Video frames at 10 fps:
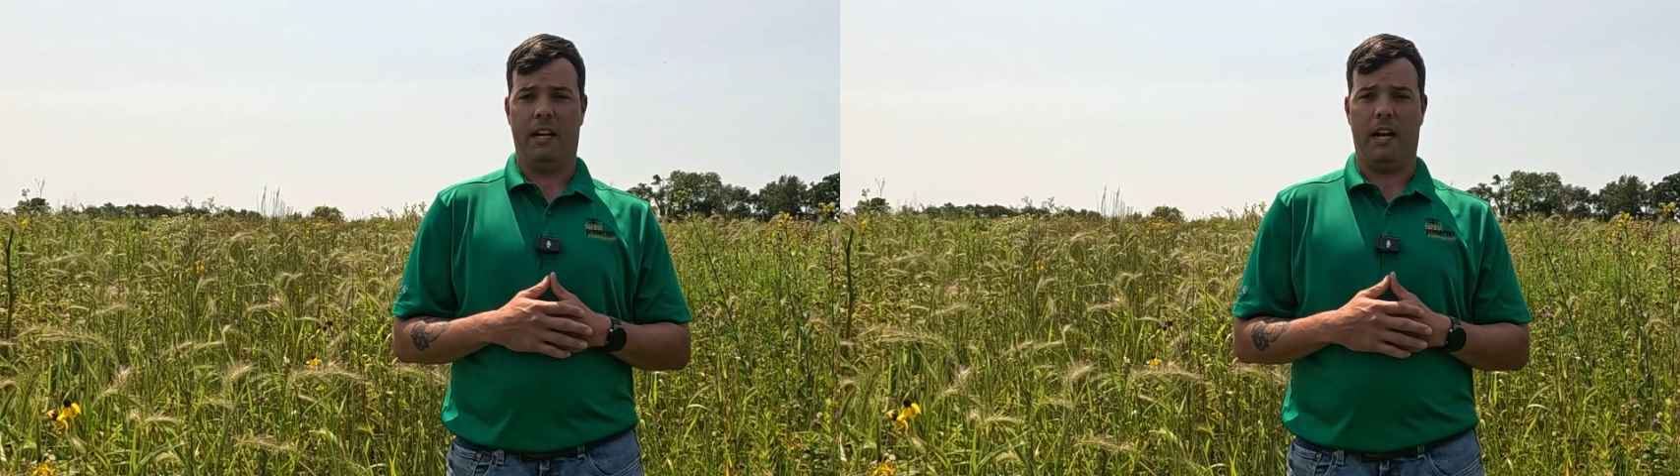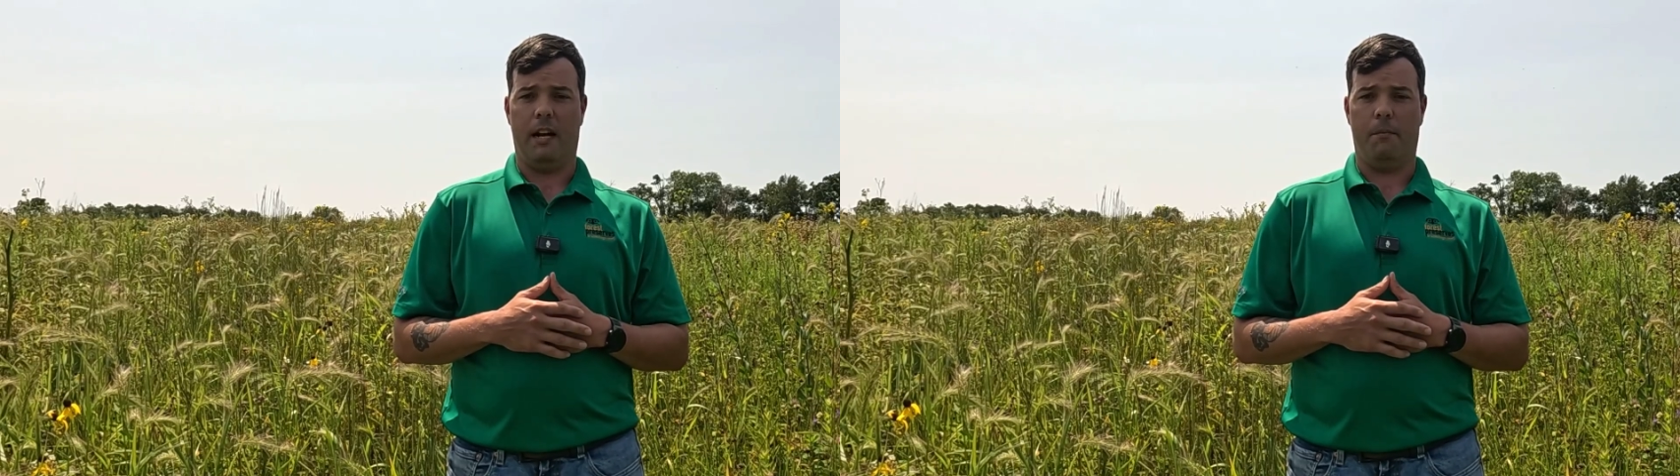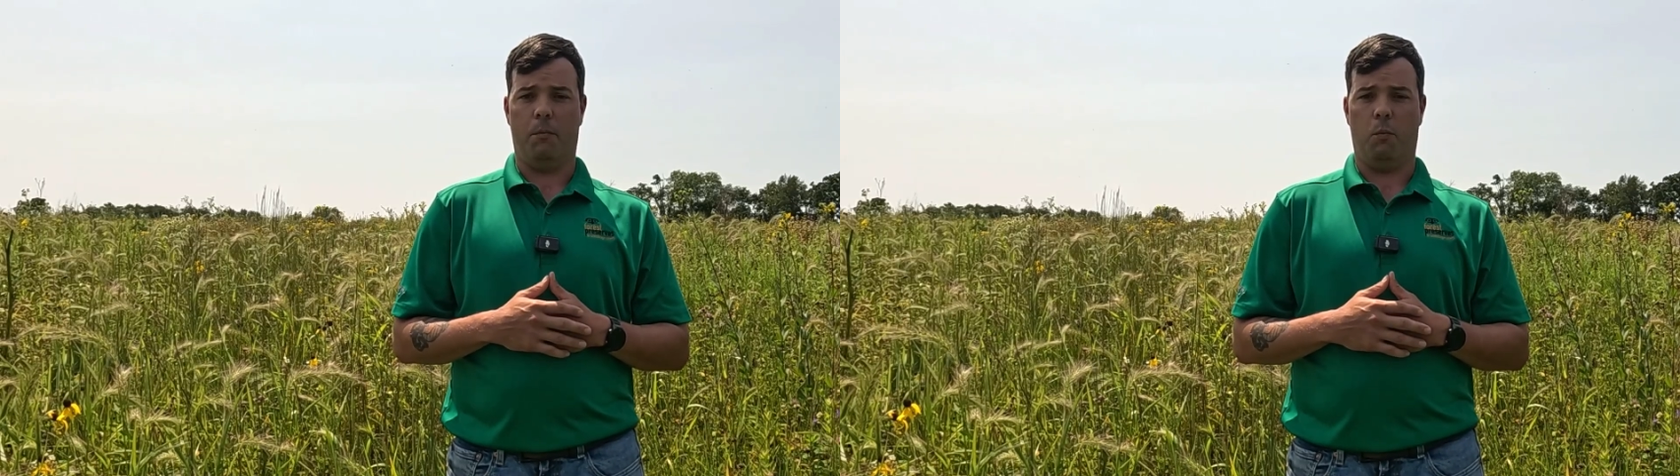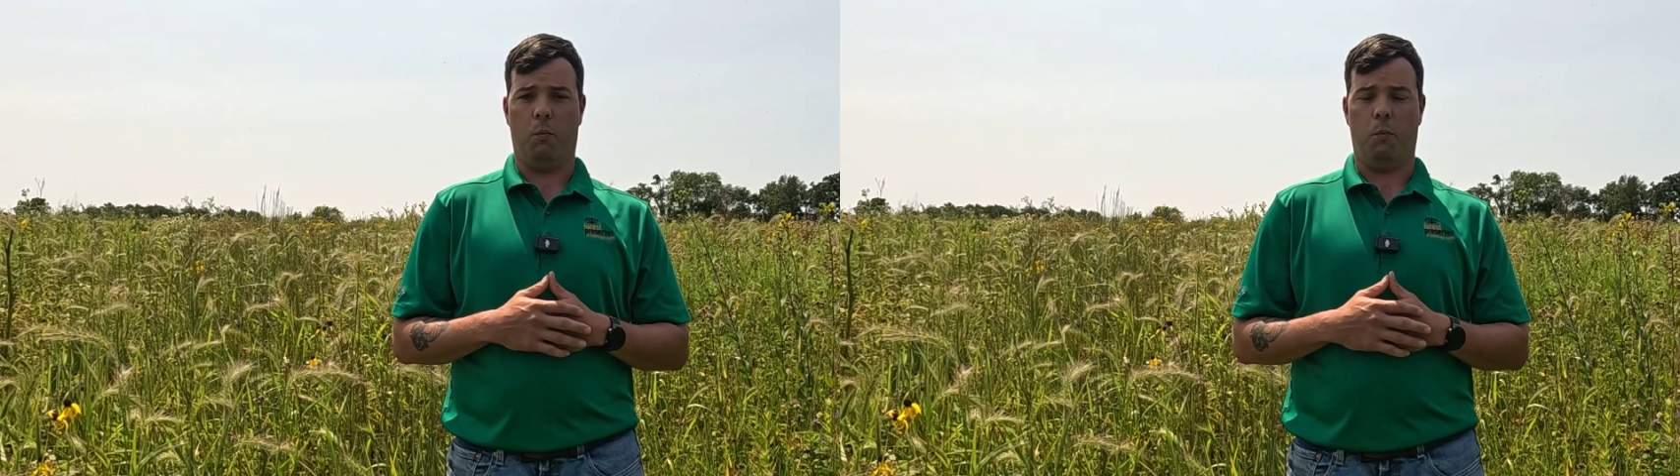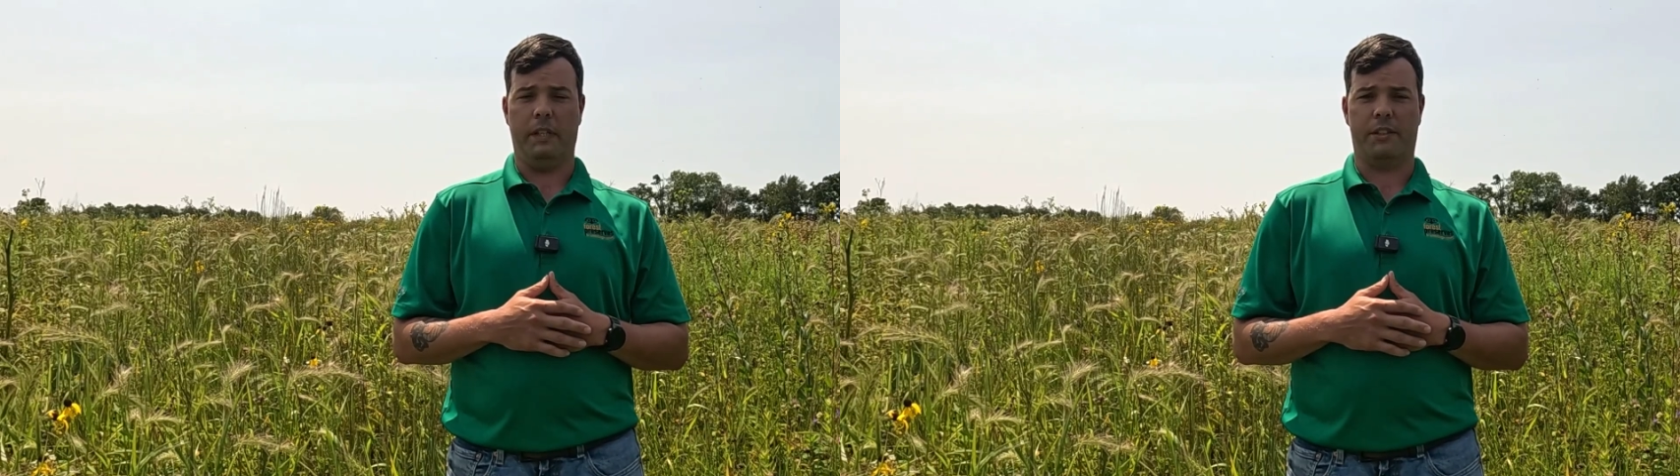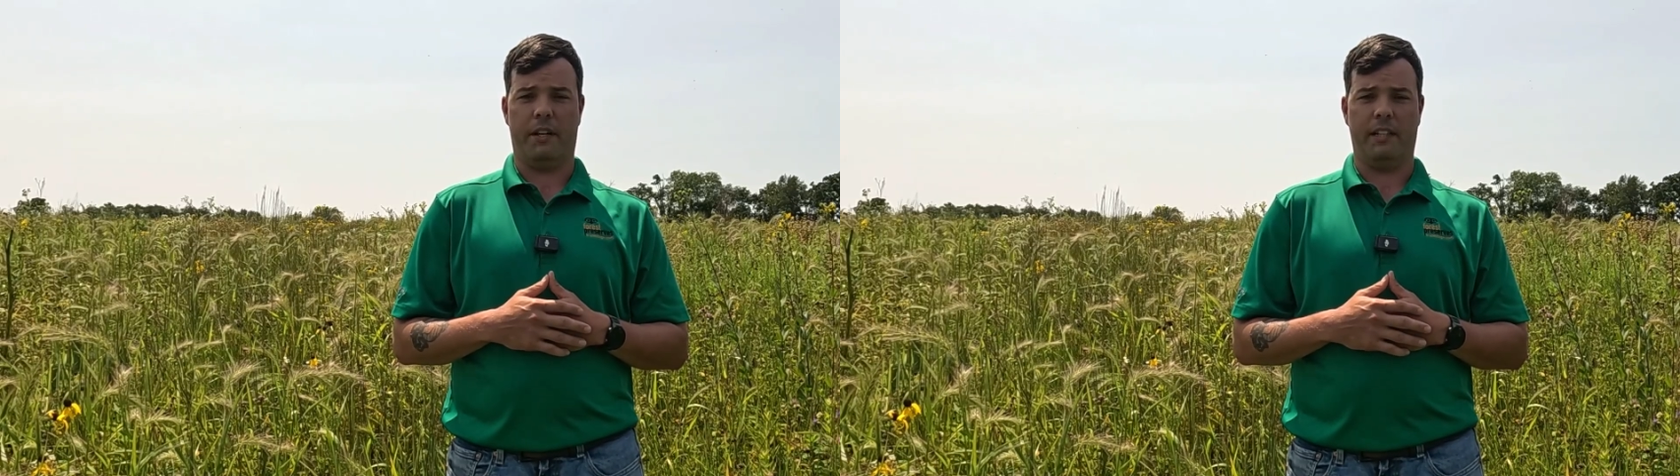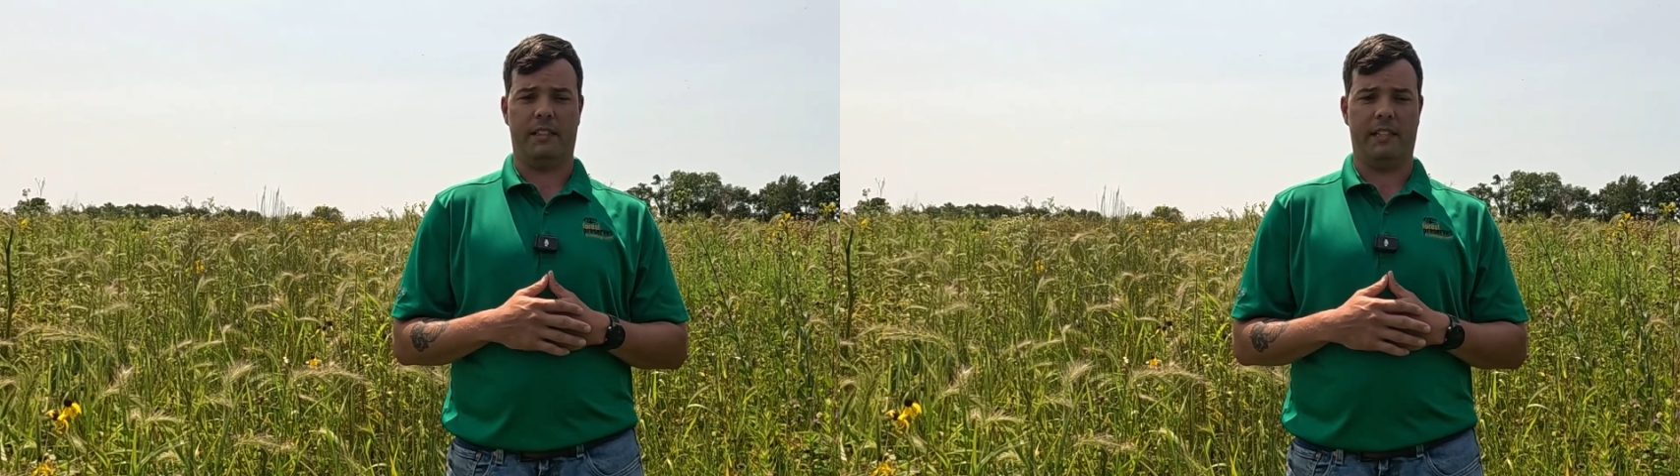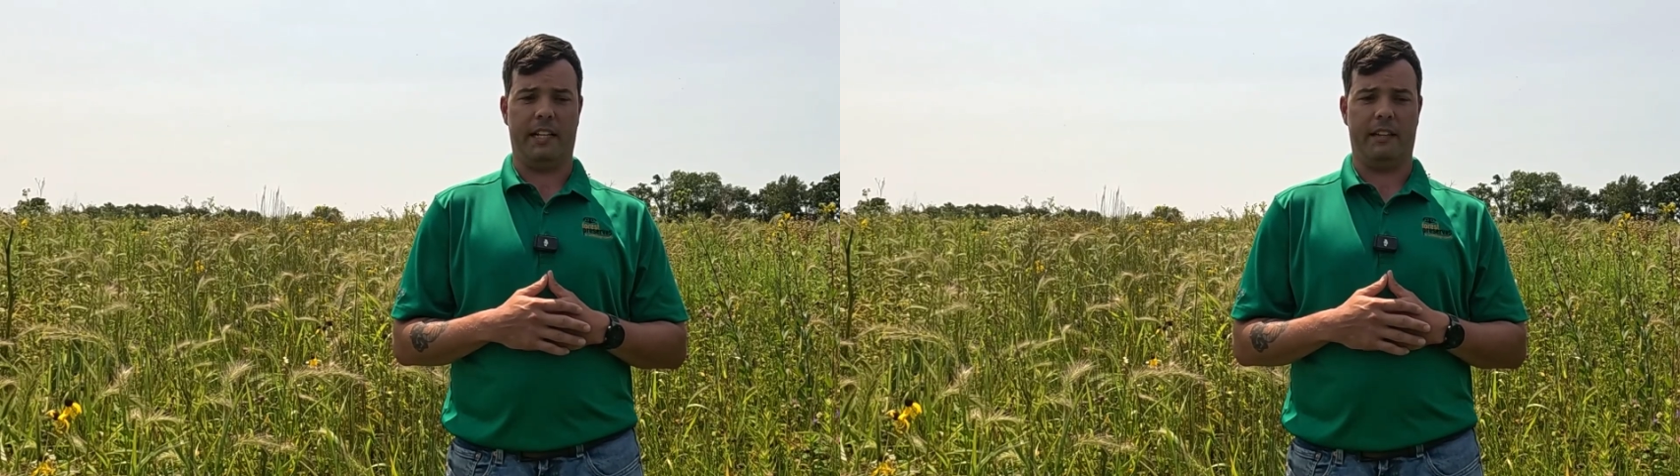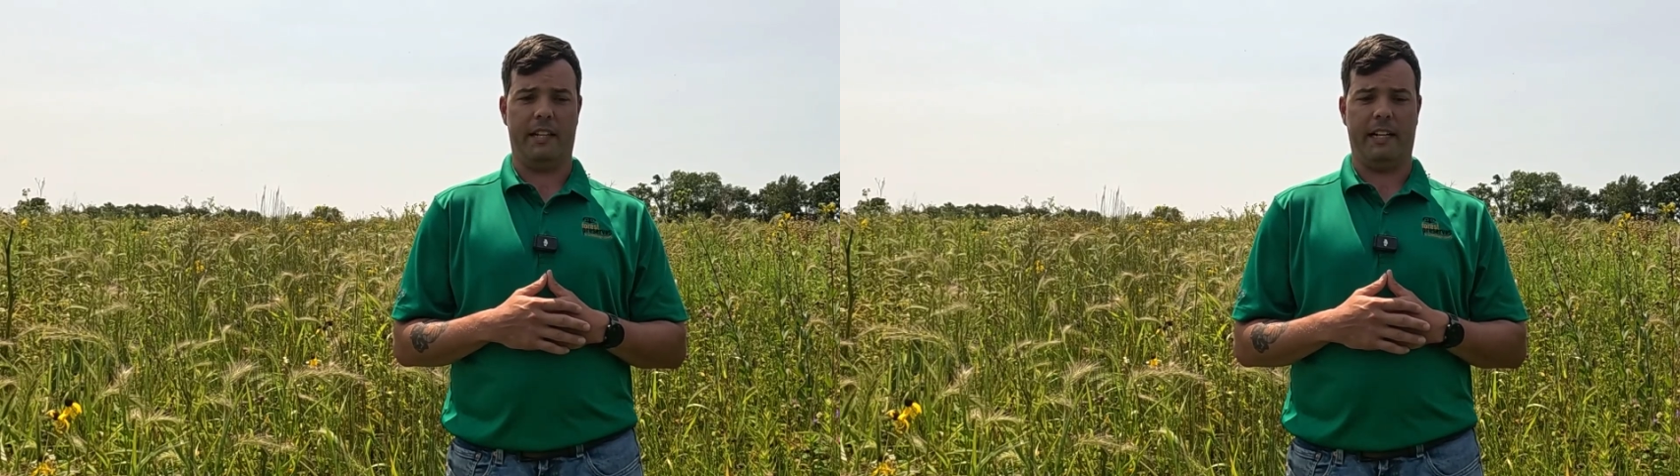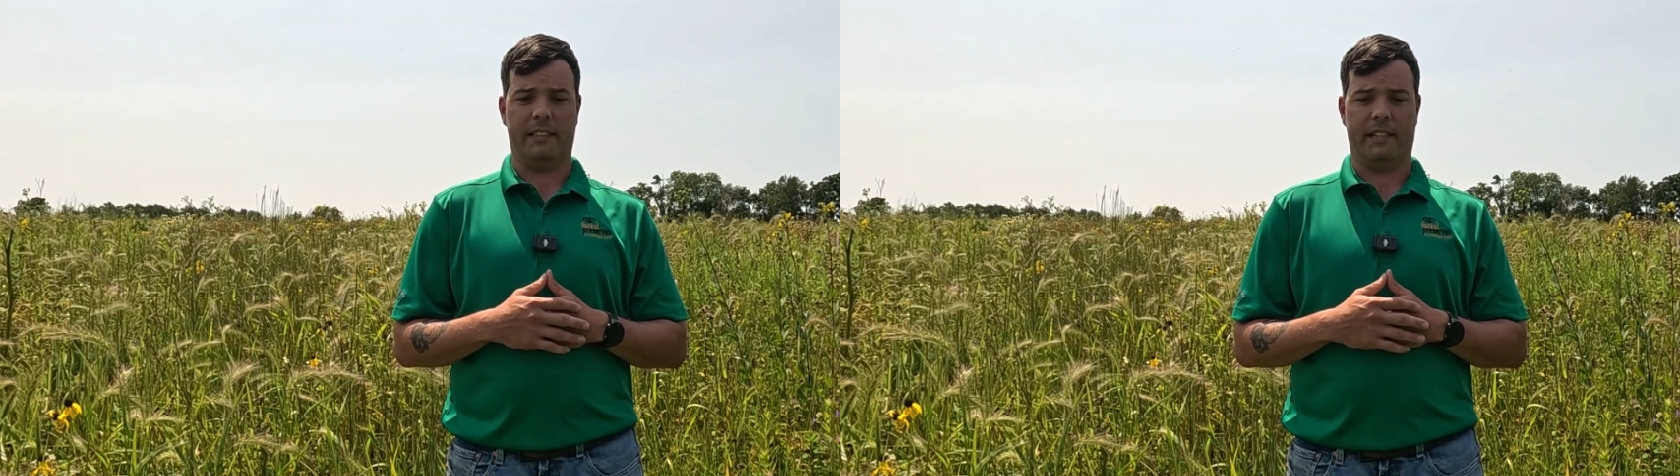Um, we started seeing
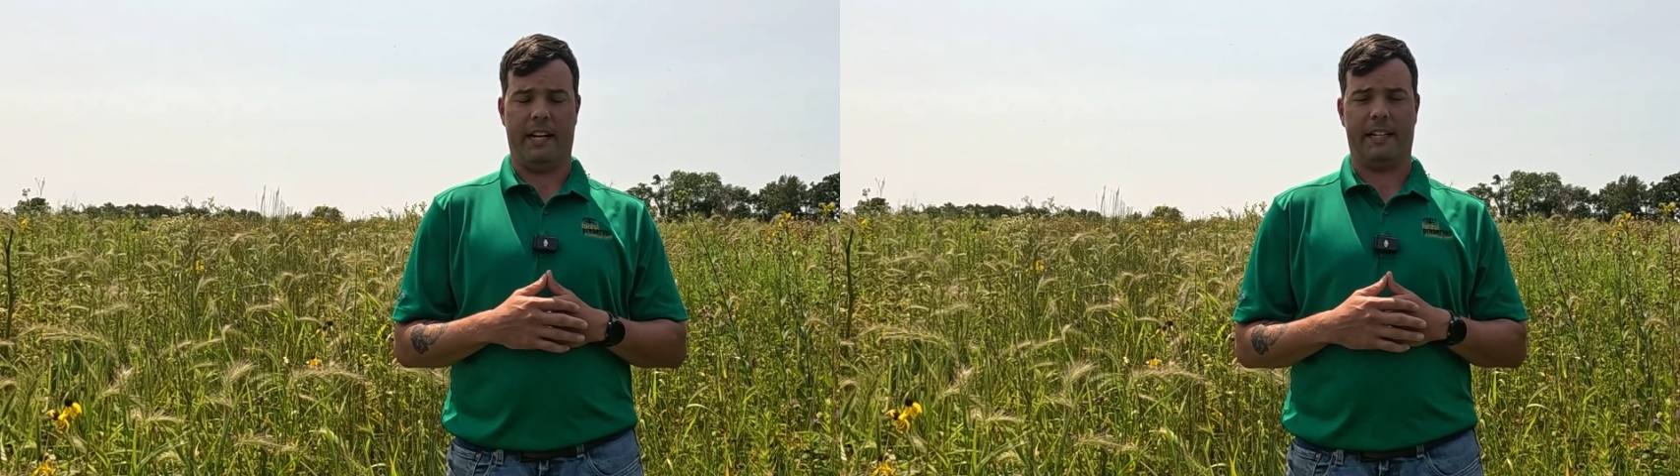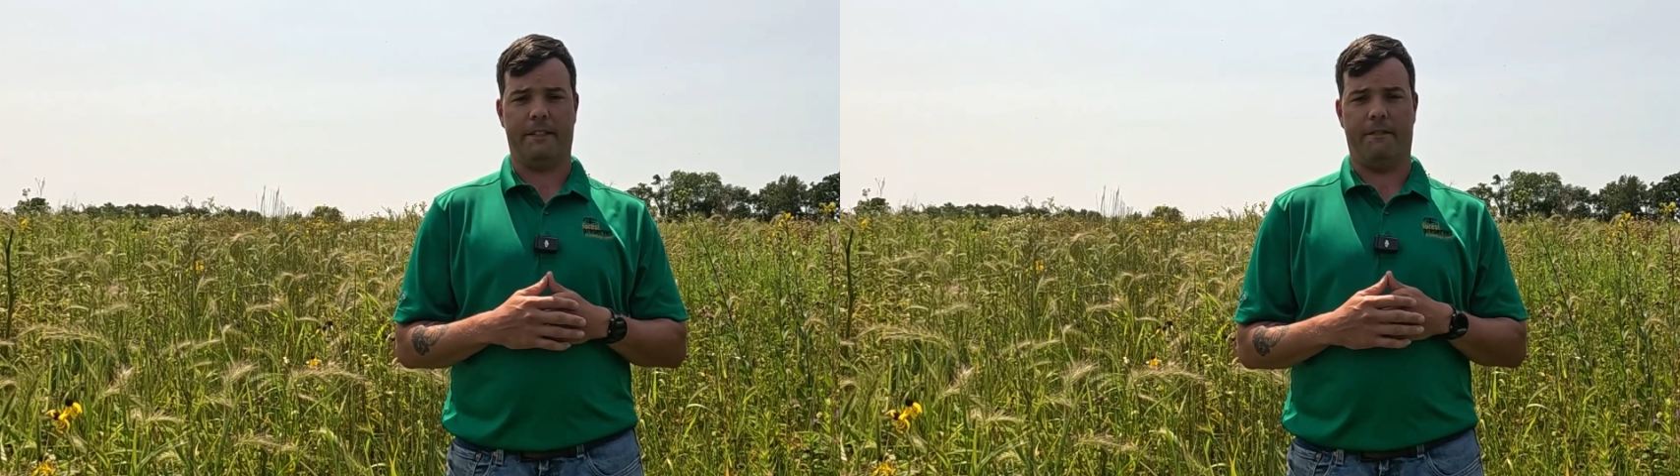things like